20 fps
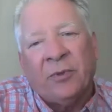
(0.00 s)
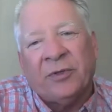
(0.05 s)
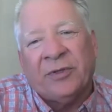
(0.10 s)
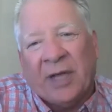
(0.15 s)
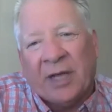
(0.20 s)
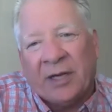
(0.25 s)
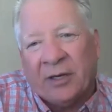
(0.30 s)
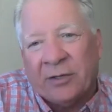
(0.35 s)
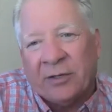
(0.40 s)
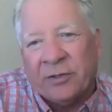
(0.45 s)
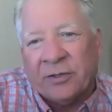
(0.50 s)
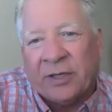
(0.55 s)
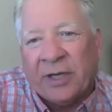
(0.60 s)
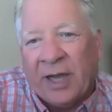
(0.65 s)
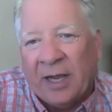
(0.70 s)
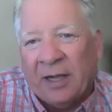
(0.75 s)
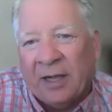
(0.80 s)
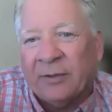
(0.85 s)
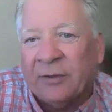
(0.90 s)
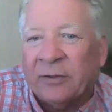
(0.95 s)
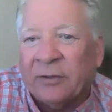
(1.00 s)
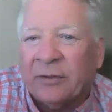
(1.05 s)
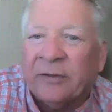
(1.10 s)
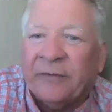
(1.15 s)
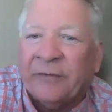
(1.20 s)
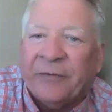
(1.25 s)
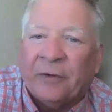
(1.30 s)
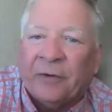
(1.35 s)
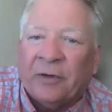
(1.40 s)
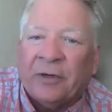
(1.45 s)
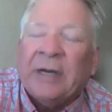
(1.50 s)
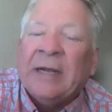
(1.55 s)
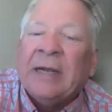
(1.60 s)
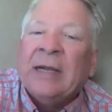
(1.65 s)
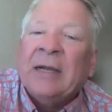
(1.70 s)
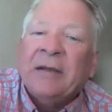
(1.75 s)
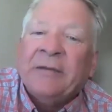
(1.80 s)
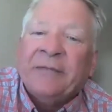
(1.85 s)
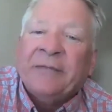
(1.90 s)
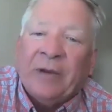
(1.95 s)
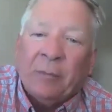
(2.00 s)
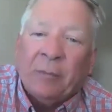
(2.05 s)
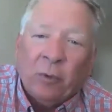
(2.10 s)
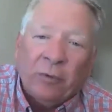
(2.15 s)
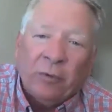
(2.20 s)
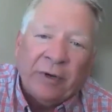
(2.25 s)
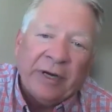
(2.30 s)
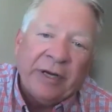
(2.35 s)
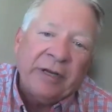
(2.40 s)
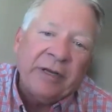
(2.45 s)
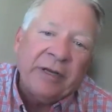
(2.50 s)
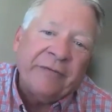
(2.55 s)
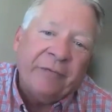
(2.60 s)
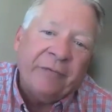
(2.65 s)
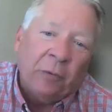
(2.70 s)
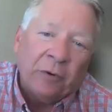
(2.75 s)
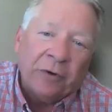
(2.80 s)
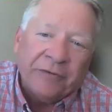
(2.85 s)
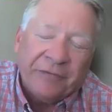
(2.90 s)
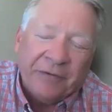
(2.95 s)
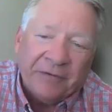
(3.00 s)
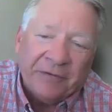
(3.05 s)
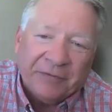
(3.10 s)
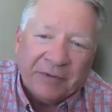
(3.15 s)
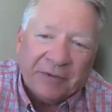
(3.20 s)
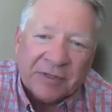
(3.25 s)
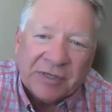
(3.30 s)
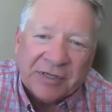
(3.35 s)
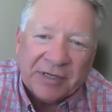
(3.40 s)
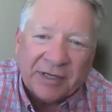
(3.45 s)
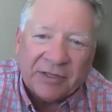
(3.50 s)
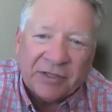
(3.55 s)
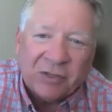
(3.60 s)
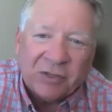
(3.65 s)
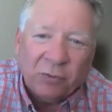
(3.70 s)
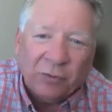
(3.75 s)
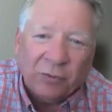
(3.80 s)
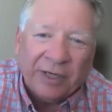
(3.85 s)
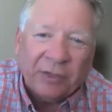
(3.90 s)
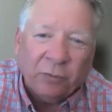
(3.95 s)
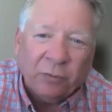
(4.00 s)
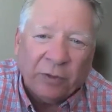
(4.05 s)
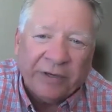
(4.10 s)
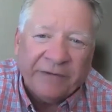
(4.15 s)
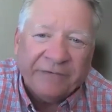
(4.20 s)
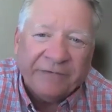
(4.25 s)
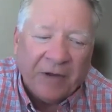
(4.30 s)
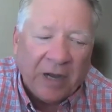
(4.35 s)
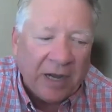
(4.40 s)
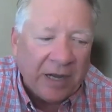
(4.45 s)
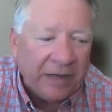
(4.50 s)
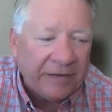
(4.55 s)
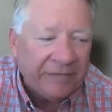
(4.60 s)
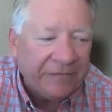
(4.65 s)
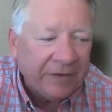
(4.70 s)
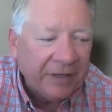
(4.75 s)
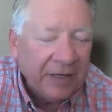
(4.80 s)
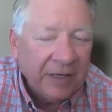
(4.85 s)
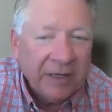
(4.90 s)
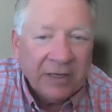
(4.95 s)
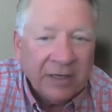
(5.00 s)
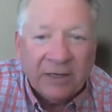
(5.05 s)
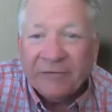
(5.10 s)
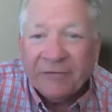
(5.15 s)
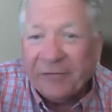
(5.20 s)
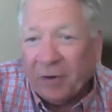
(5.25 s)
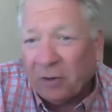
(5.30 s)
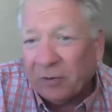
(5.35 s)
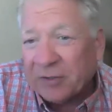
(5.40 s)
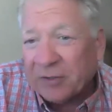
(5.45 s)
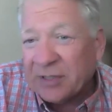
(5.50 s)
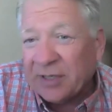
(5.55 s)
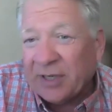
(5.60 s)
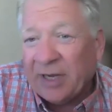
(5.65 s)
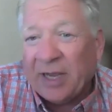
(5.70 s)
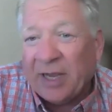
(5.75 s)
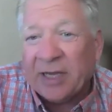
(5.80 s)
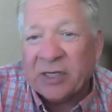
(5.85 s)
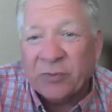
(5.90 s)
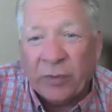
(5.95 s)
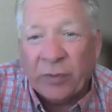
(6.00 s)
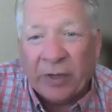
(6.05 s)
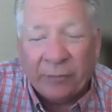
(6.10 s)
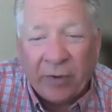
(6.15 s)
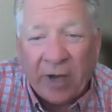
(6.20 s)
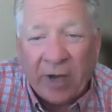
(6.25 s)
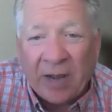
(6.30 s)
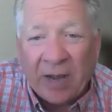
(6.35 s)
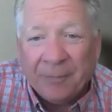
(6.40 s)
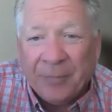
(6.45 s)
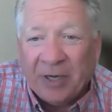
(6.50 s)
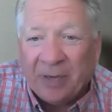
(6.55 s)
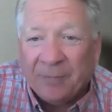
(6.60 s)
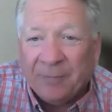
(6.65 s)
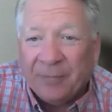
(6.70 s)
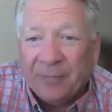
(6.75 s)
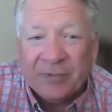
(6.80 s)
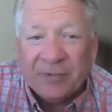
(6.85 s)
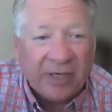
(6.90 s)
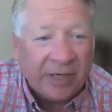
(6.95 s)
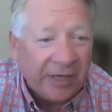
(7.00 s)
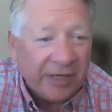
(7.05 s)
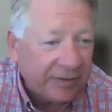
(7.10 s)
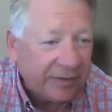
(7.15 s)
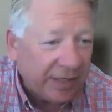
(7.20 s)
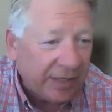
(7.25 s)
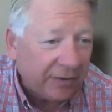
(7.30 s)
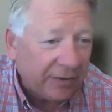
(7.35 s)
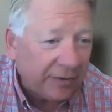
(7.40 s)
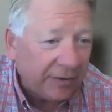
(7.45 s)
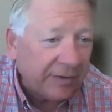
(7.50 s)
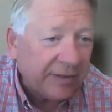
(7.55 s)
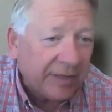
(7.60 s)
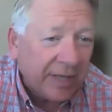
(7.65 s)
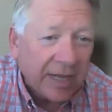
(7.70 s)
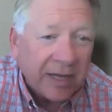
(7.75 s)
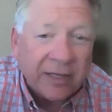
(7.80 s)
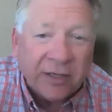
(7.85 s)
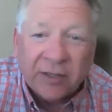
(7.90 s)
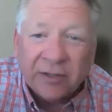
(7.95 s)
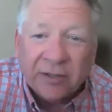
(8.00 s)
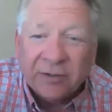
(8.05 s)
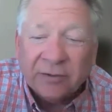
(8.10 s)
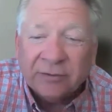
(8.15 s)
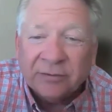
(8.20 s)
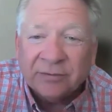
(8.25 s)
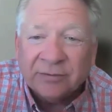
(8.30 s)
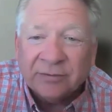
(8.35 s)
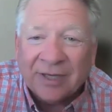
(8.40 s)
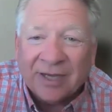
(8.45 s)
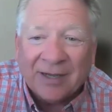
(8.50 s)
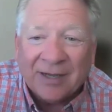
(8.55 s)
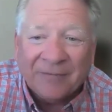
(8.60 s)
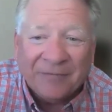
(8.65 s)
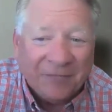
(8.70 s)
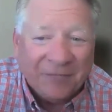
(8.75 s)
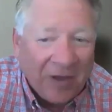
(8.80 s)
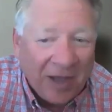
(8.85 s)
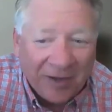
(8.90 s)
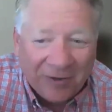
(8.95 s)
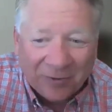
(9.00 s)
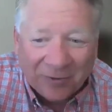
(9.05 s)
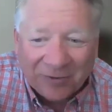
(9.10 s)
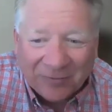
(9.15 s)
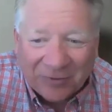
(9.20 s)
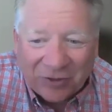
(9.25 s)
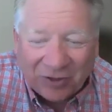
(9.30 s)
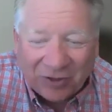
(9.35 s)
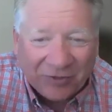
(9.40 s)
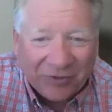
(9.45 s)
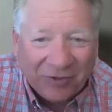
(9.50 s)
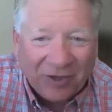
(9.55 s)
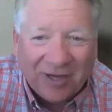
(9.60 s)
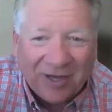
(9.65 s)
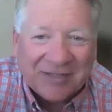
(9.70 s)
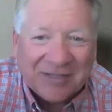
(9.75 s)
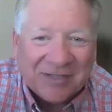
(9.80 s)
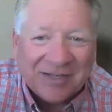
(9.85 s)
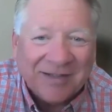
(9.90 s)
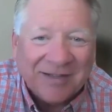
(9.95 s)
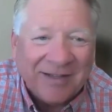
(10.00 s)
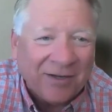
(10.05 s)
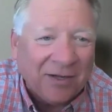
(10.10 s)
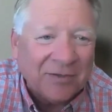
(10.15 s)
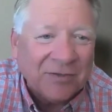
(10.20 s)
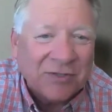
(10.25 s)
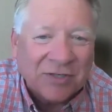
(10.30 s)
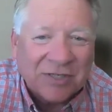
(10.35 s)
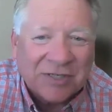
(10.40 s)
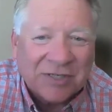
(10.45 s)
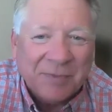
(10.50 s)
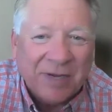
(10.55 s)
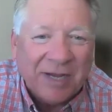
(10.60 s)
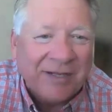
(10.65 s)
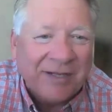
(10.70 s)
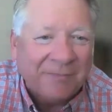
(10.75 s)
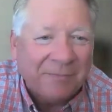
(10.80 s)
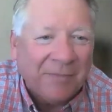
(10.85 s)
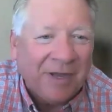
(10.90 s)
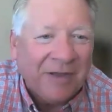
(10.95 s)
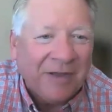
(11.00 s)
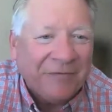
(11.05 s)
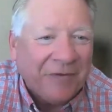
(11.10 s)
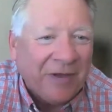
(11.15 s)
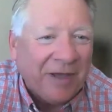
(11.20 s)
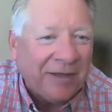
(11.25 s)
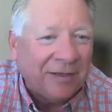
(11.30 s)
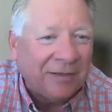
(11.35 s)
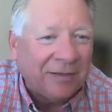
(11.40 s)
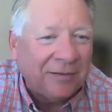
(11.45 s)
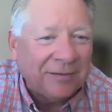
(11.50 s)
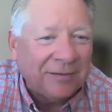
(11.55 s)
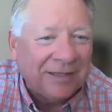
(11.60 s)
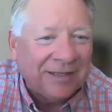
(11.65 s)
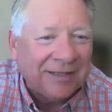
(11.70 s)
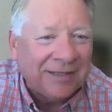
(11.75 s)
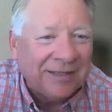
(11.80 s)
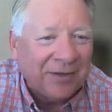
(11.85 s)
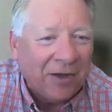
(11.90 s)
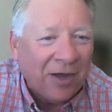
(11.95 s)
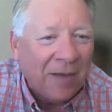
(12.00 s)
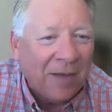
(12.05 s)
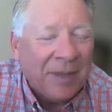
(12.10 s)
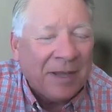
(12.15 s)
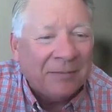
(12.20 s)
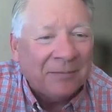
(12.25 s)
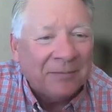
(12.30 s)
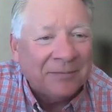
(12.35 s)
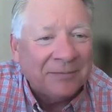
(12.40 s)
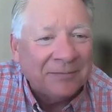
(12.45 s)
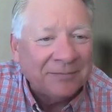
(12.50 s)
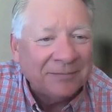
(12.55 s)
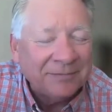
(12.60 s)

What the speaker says: Put that on your calendar for February 4th, 5th, and 6th, 2025. Folks, as we wrap up, Derryn, thank you. Final thoughts, and then I'll just make my final comment.